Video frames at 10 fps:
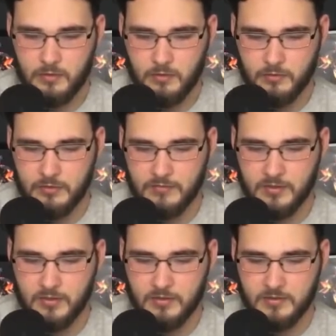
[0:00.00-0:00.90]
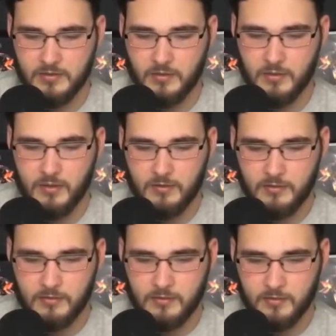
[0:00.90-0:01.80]
Oh, do you have to get it in the... Okay.
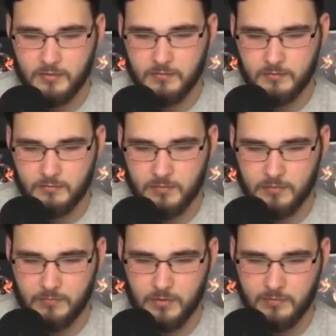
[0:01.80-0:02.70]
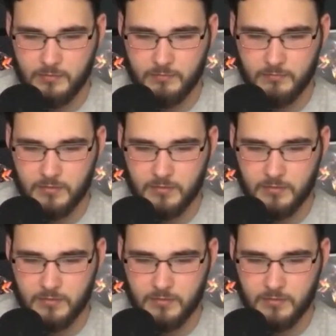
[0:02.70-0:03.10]
What, you have to